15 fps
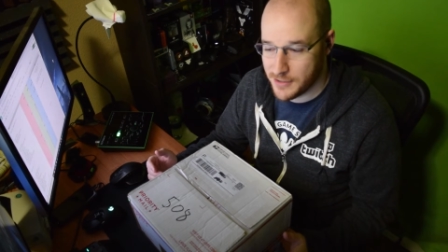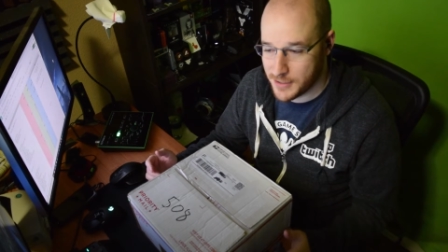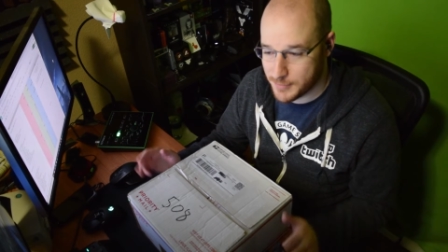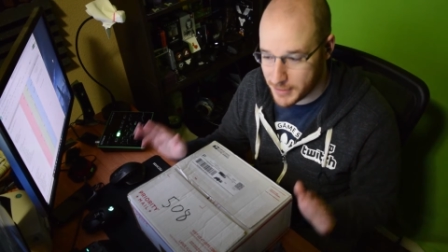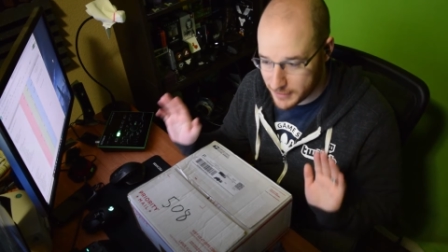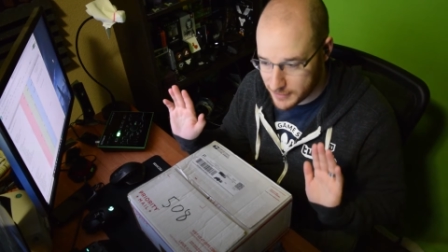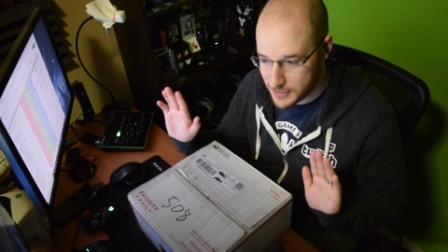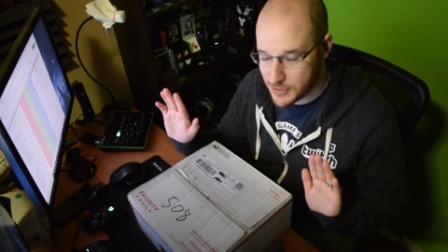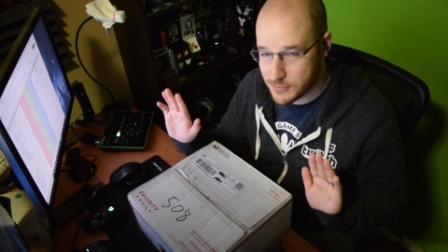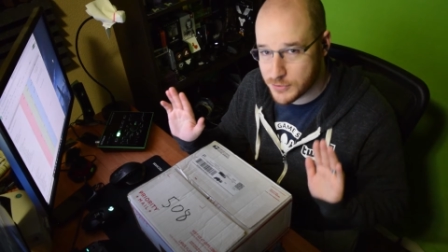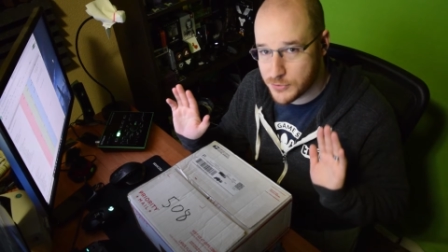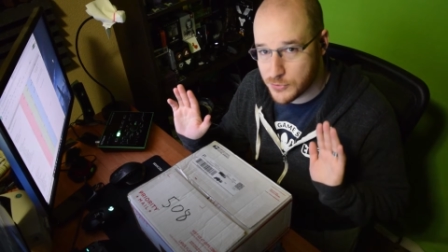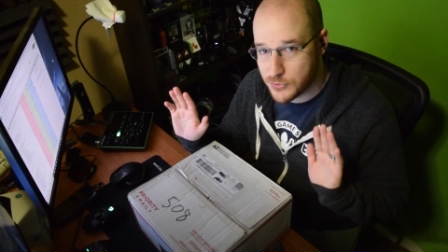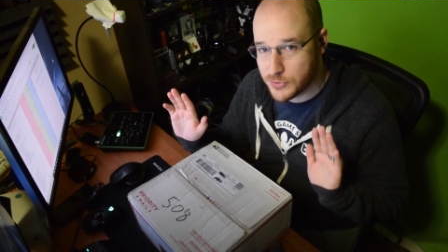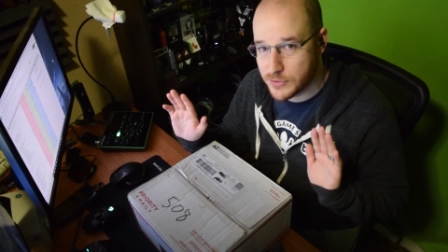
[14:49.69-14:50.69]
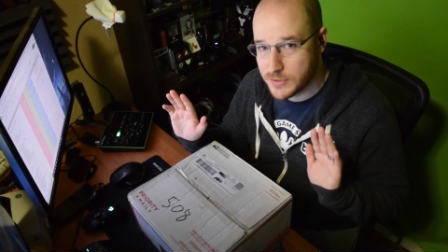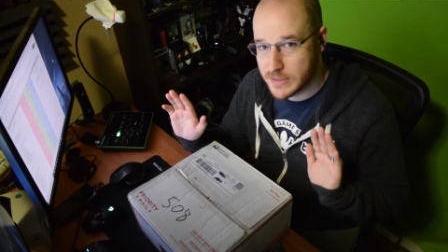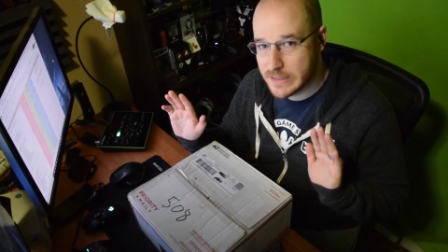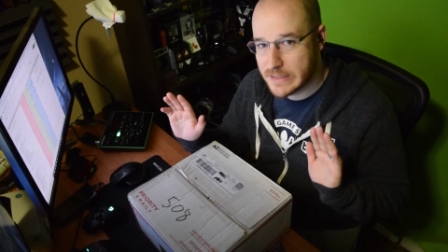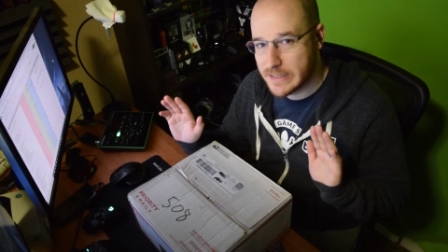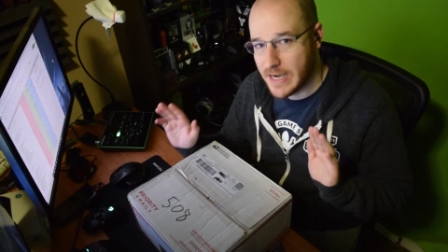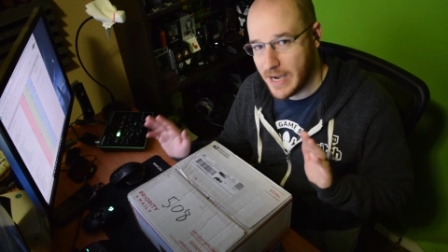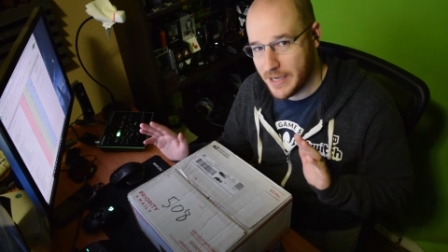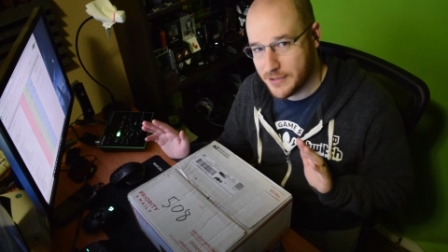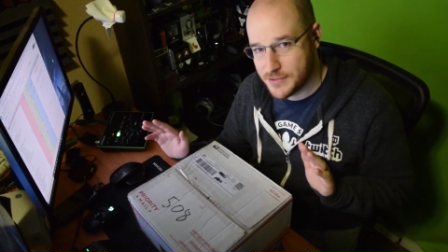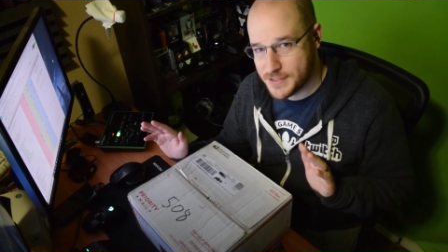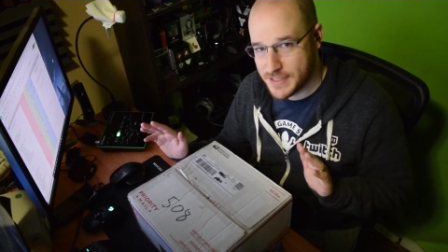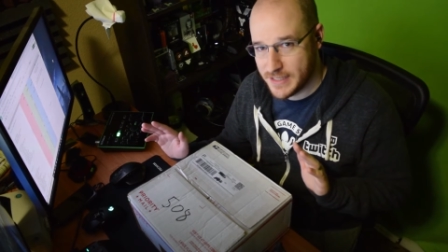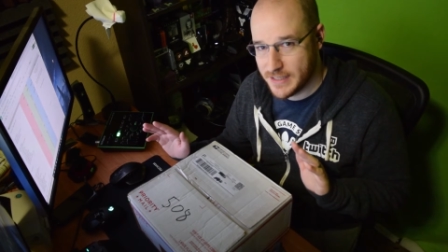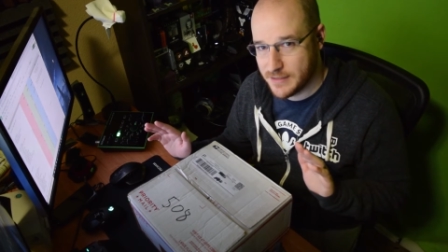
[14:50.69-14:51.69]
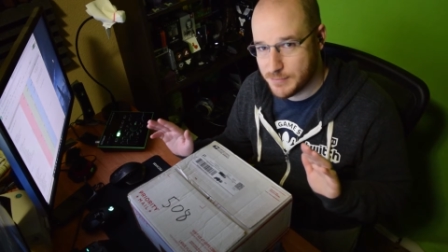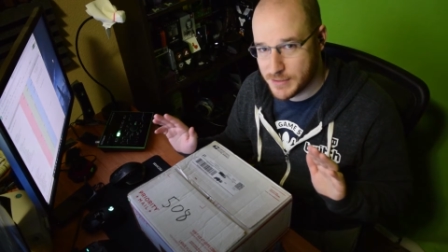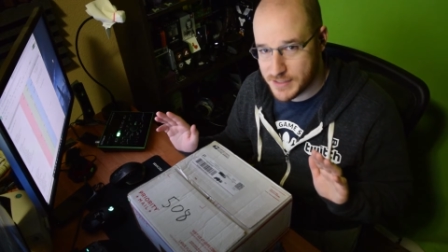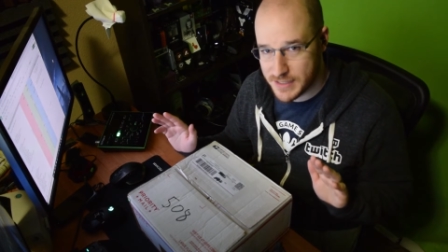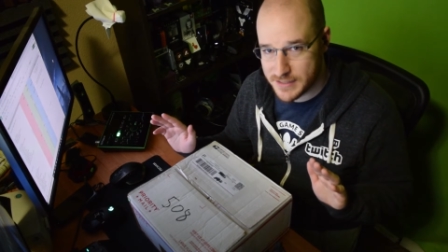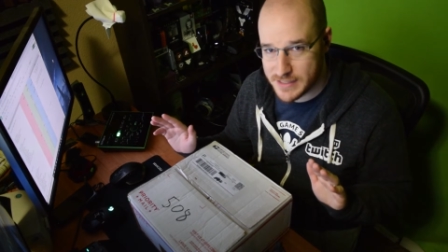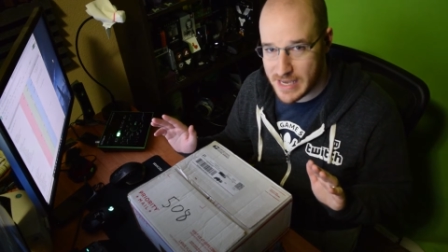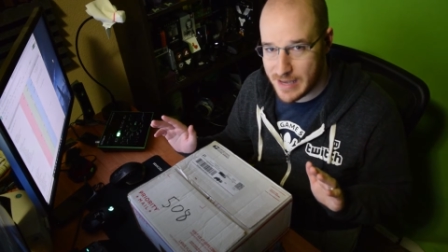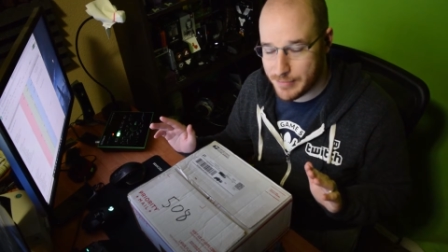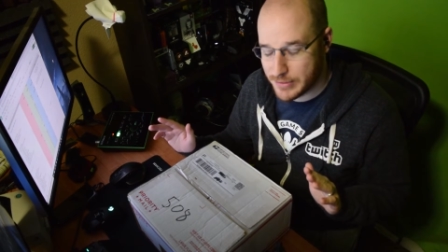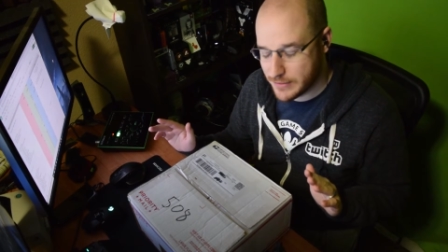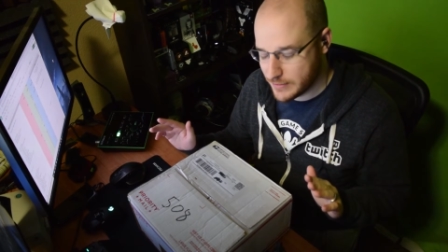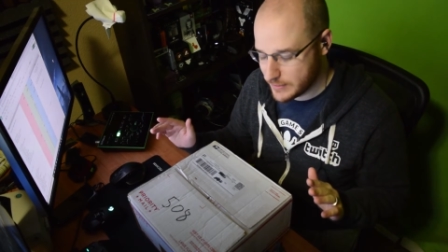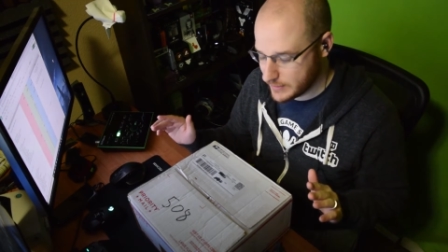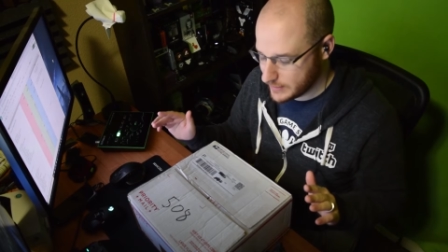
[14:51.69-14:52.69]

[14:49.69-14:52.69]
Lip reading: And I'm like, you know, cool. I understand mistakes happen.